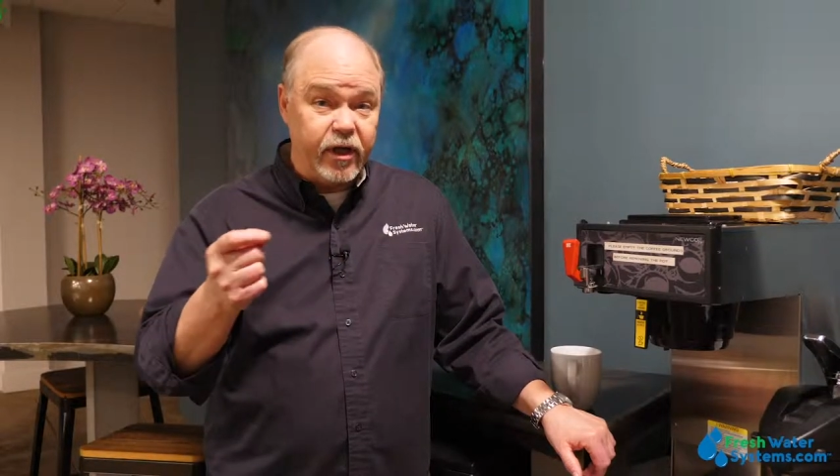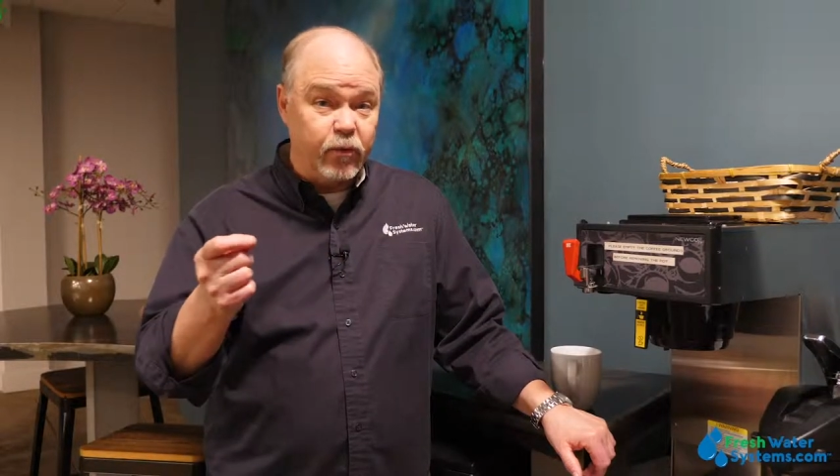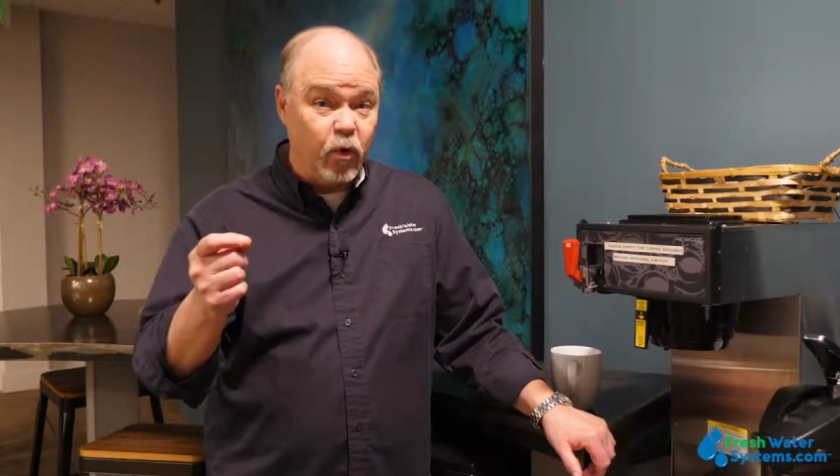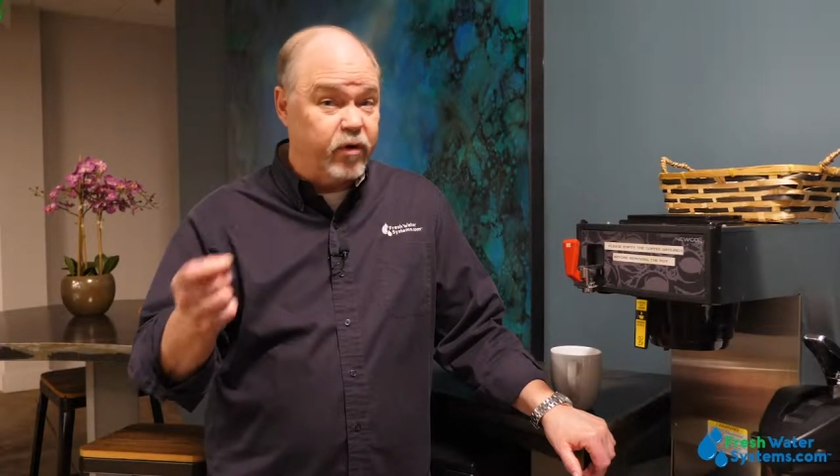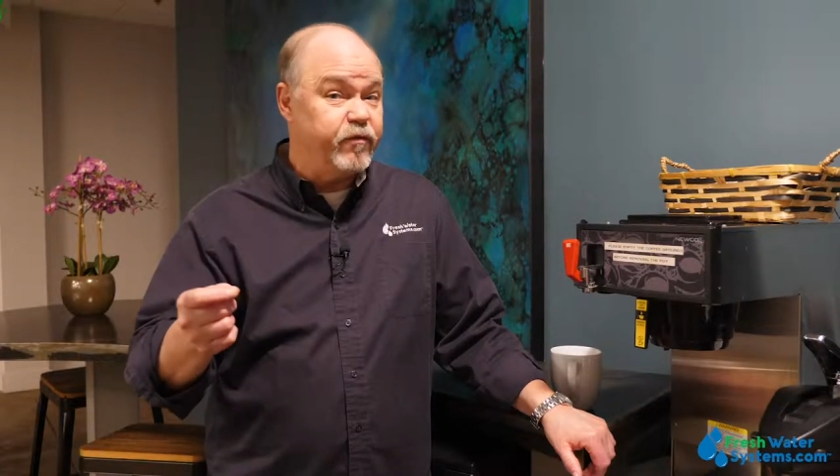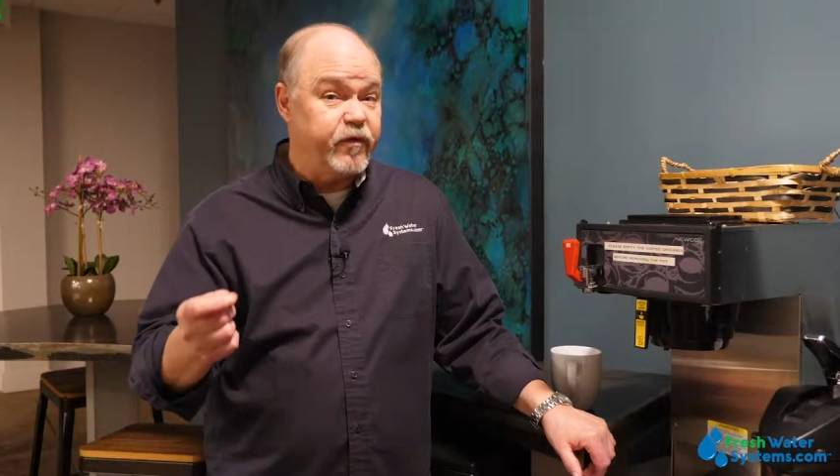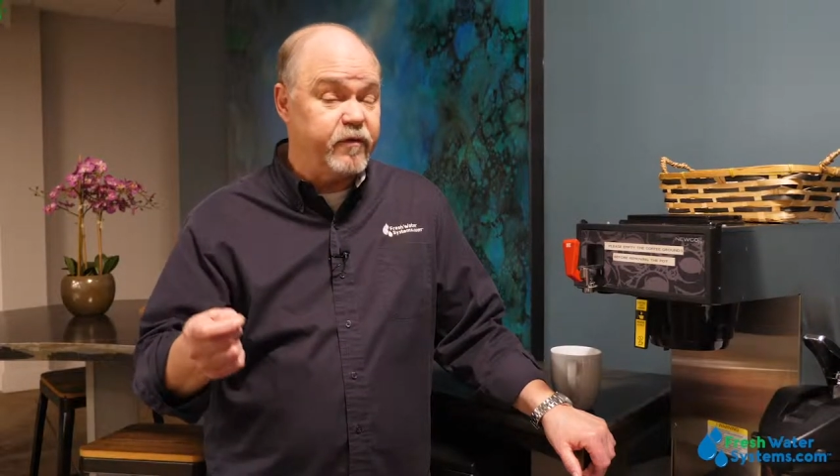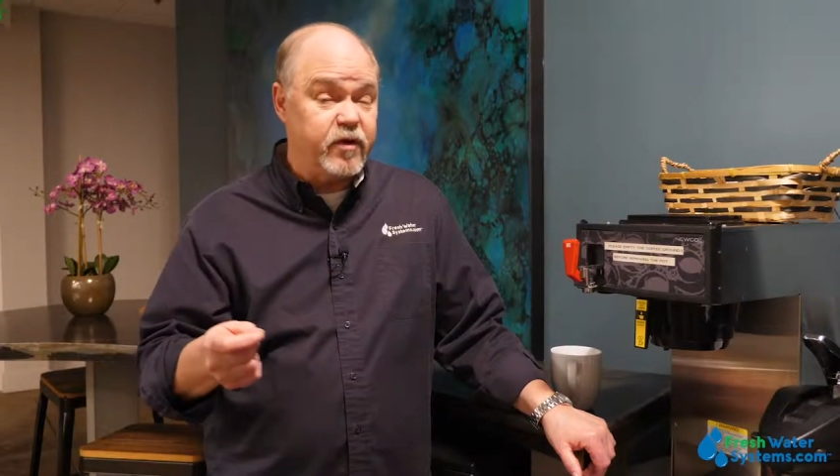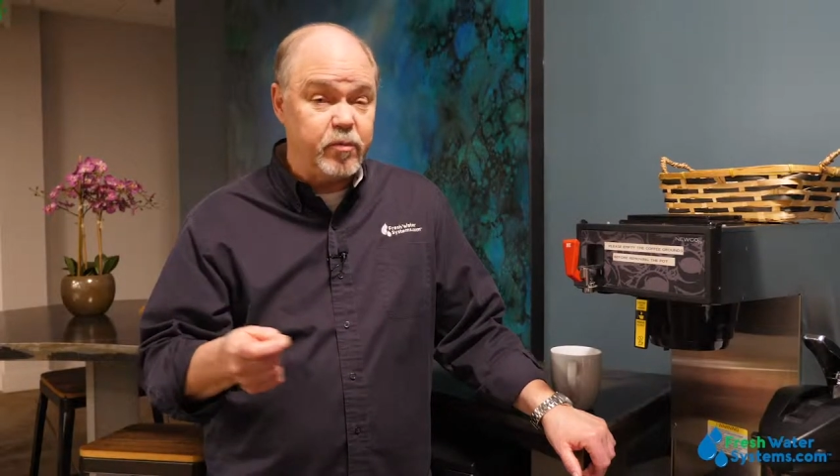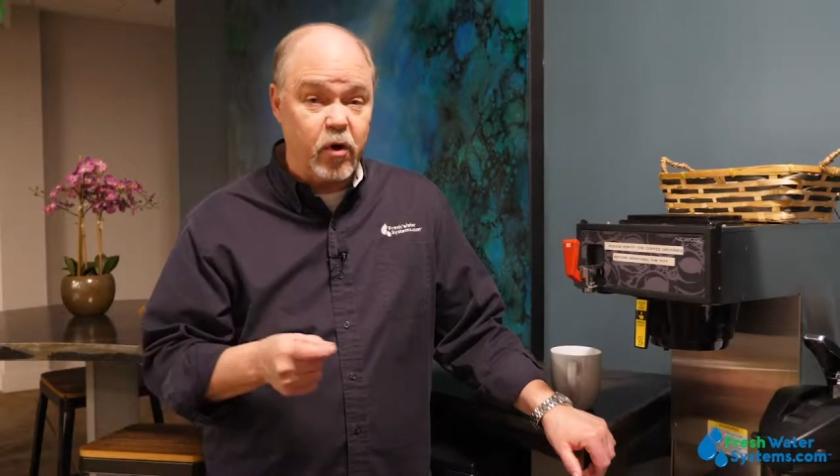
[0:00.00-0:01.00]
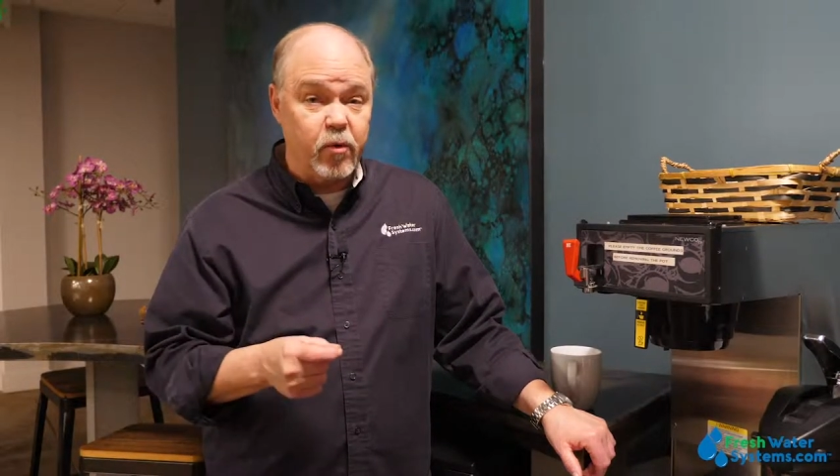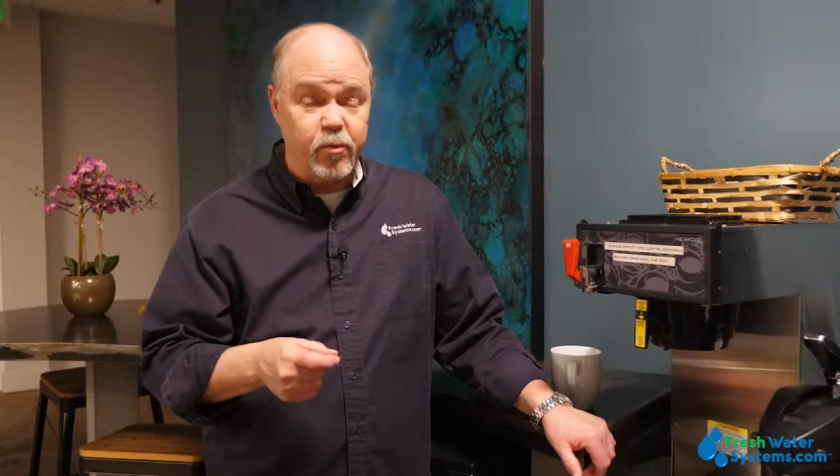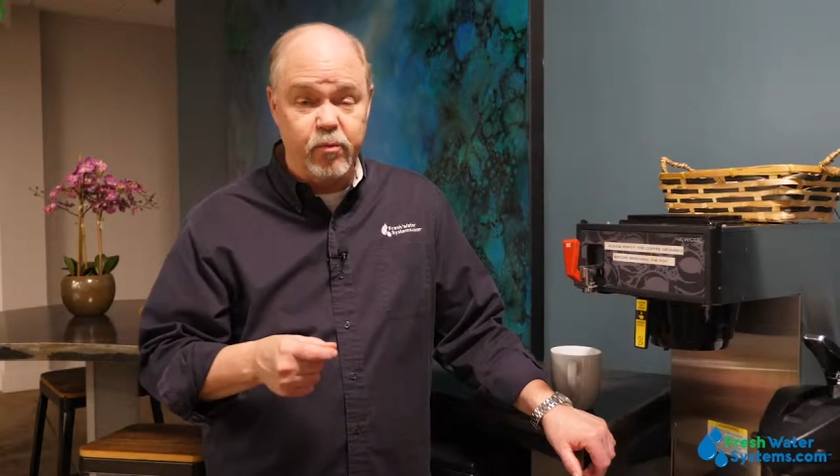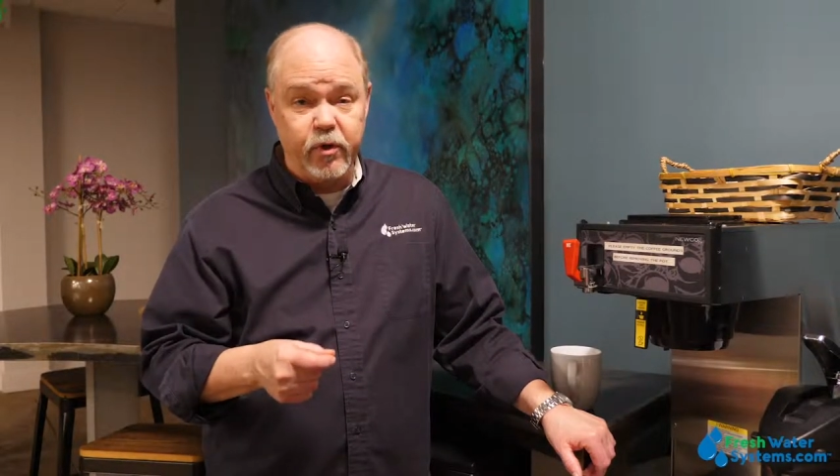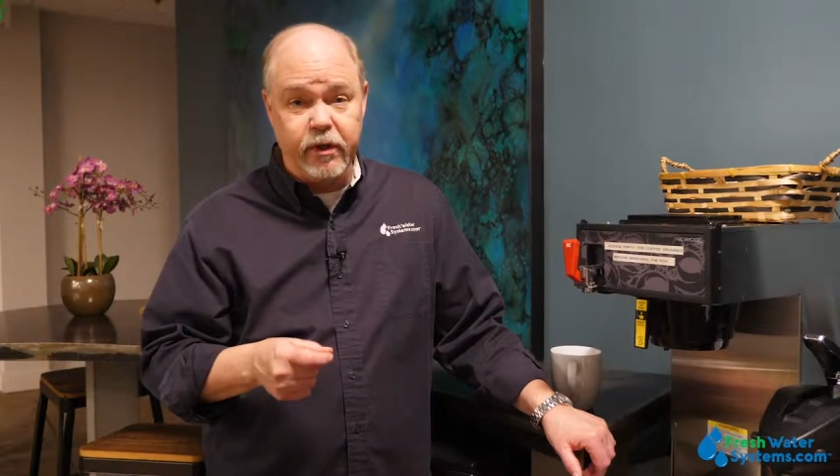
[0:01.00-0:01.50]
and 150 part
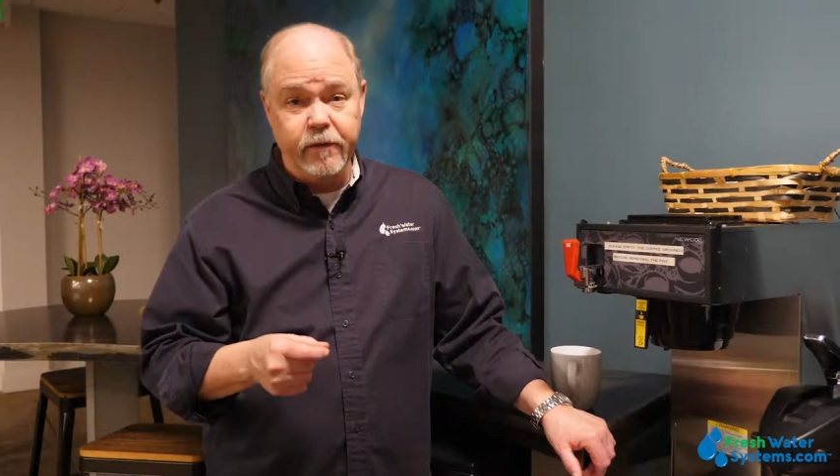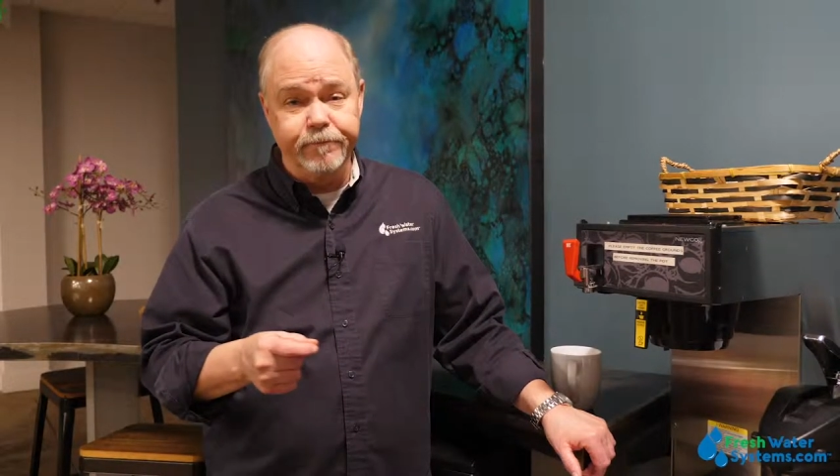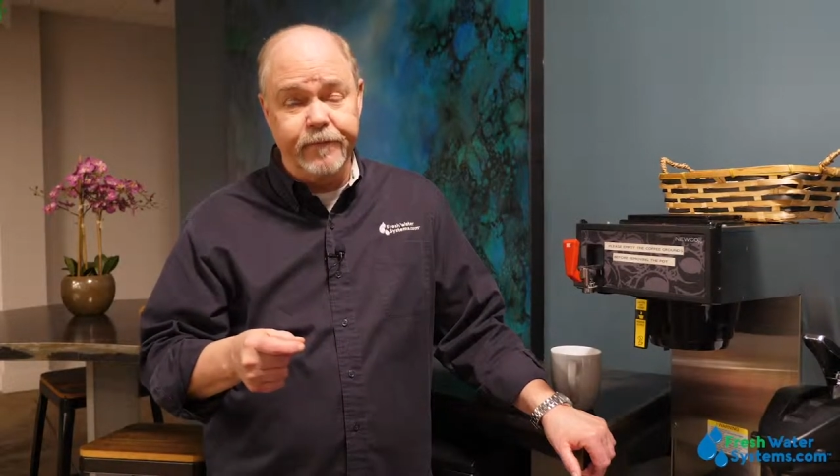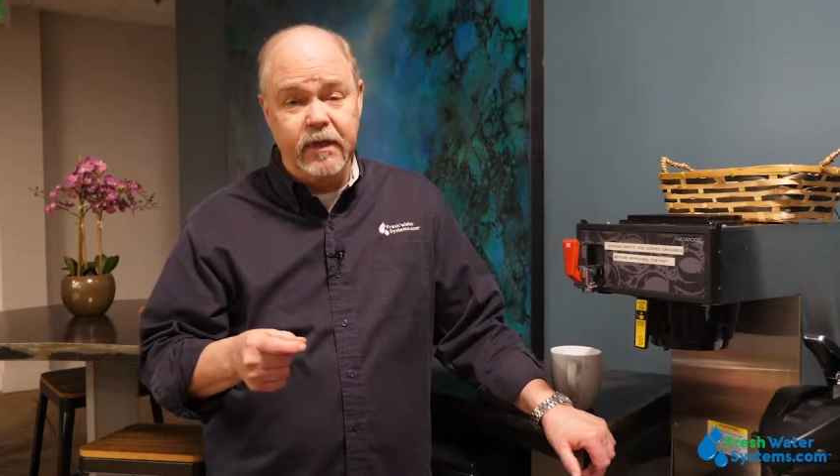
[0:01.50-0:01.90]
per million.